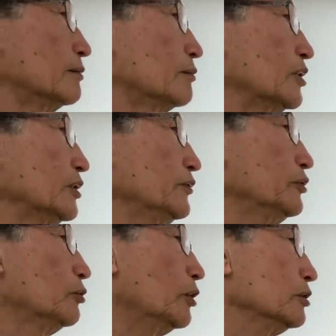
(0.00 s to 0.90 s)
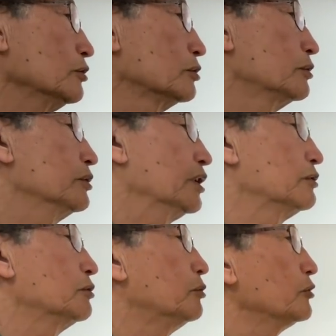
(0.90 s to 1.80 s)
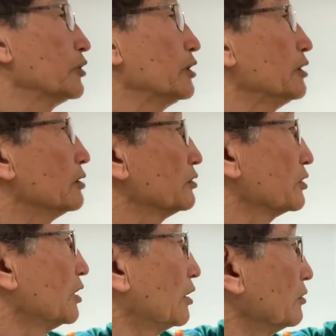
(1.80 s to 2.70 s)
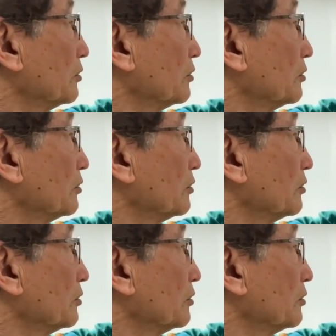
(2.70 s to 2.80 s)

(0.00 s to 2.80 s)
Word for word: But if you want to, you can remove the needles now.